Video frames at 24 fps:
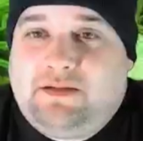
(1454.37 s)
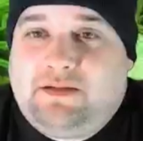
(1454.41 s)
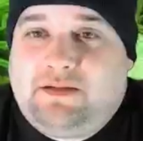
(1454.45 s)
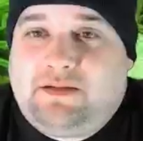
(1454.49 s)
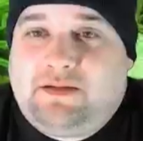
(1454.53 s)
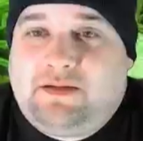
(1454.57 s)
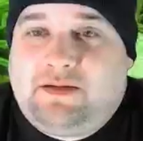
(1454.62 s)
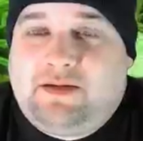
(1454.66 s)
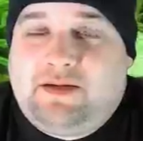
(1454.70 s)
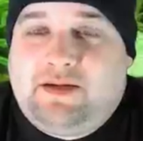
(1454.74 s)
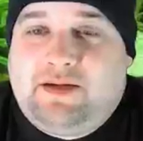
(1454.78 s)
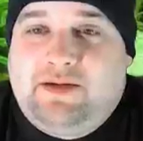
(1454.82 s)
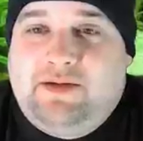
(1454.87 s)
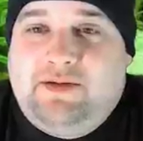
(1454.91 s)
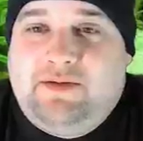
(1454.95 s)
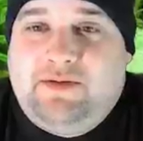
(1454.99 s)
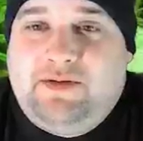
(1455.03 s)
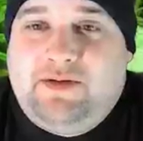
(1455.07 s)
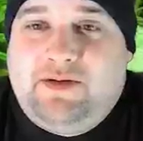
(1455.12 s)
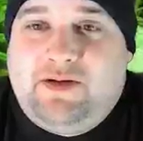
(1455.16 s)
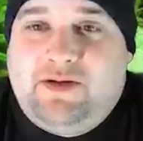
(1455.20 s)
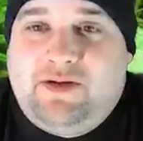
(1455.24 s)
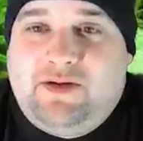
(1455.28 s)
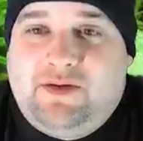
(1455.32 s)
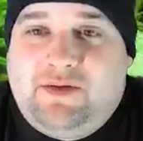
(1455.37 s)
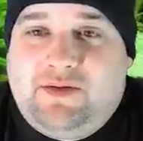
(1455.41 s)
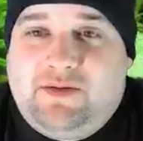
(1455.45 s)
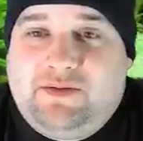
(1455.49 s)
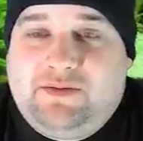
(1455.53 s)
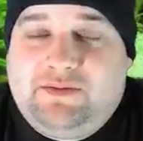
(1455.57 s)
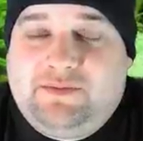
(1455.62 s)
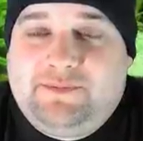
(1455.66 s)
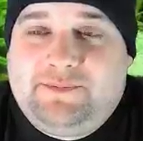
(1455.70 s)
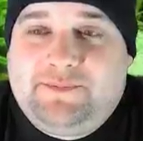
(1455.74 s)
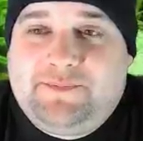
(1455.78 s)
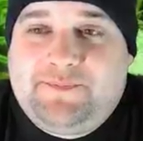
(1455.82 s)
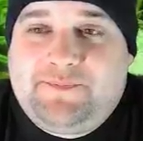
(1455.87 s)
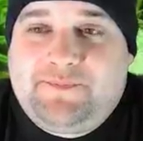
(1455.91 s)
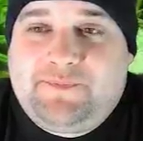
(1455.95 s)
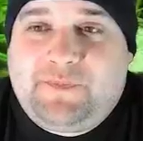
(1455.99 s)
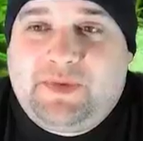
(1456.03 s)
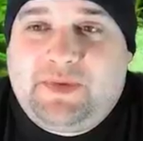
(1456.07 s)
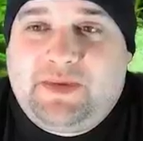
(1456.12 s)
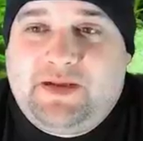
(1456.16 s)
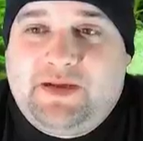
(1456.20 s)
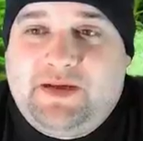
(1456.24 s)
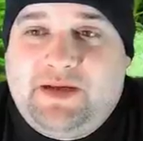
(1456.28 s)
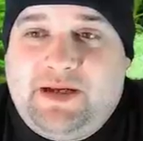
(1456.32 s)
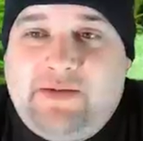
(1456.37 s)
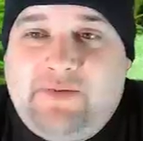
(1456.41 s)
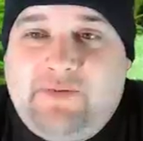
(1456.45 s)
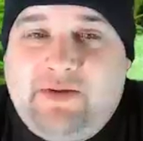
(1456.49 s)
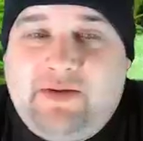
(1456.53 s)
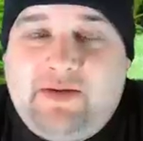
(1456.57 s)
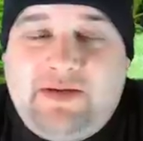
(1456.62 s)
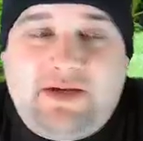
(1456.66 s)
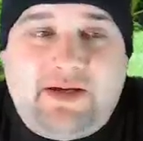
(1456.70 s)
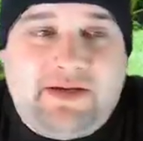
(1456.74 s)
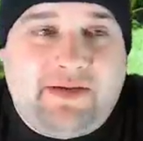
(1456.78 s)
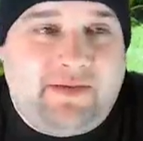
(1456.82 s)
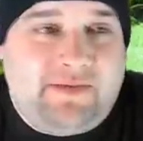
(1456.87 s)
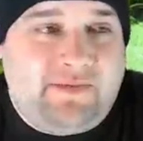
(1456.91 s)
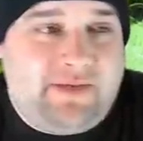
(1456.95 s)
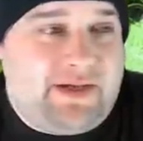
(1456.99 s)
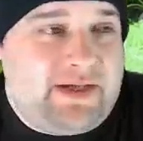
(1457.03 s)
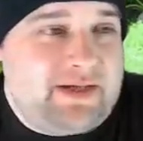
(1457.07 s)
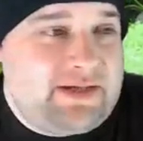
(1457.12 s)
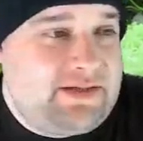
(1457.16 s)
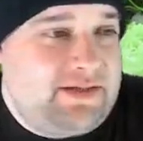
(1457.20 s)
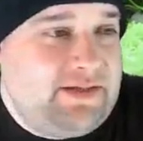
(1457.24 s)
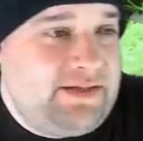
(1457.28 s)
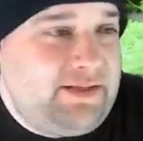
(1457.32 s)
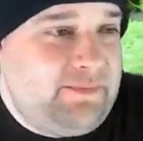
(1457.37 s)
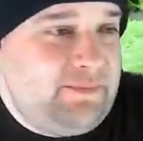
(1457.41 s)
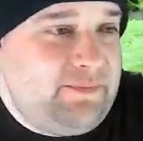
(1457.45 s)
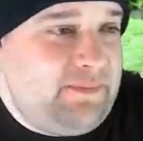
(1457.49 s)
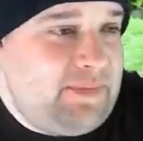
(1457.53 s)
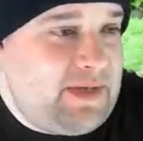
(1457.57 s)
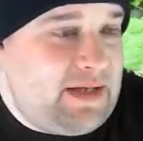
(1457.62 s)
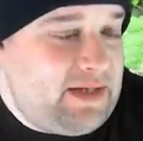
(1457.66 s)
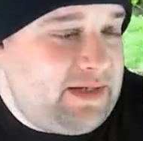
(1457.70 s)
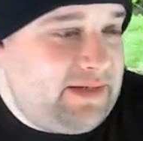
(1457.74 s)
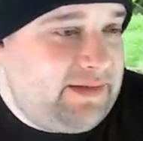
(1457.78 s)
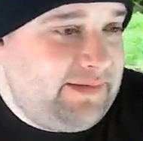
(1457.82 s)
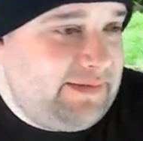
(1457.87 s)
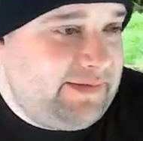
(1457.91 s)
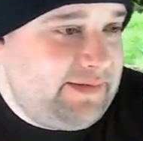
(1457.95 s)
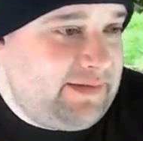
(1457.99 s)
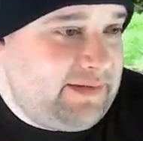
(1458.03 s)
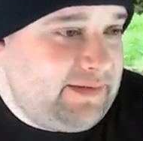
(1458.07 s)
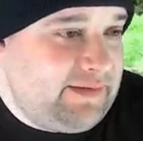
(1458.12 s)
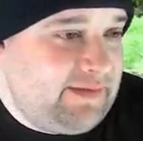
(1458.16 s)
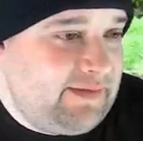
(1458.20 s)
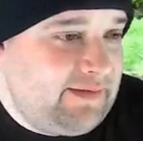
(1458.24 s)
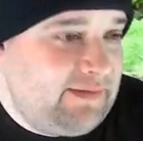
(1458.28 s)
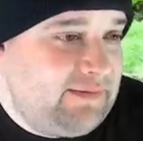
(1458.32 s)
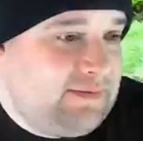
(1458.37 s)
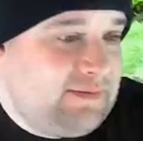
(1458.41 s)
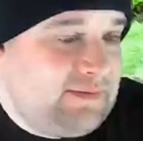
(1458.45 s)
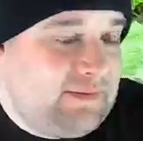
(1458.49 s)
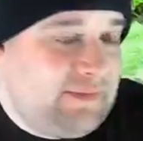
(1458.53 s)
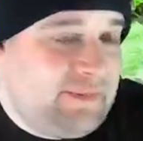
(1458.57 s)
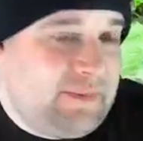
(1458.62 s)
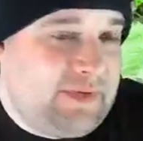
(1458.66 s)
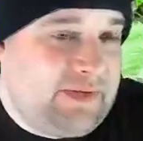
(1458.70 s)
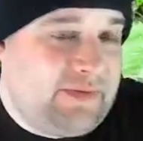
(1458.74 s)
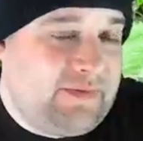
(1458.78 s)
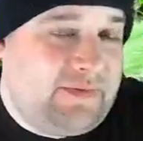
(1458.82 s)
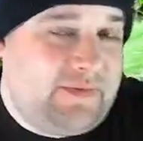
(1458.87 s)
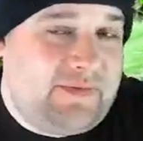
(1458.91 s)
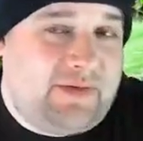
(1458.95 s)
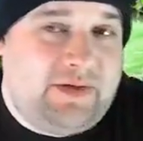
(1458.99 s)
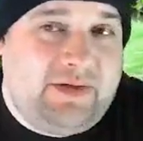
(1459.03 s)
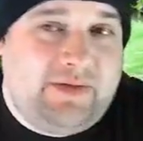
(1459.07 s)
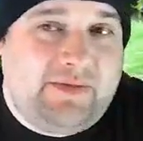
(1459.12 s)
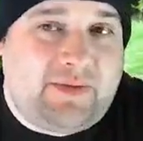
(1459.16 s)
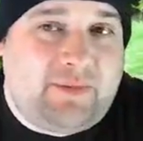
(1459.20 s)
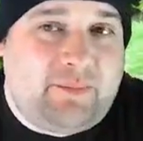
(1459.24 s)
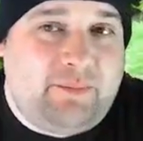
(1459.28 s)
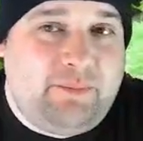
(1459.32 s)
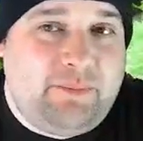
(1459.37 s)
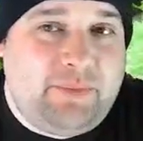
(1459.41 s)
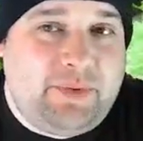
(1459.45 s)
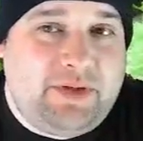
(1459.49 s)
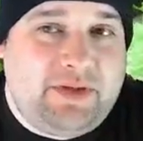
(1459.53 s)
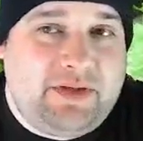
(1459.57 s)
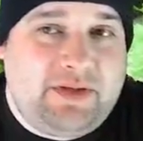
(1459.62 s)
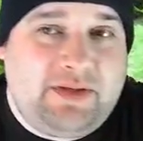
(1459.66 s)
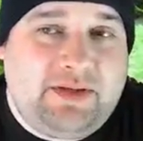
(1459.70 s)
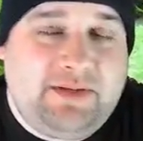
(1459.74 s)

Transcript: I don't know. I have a lot of actually magazines, but as far as a book,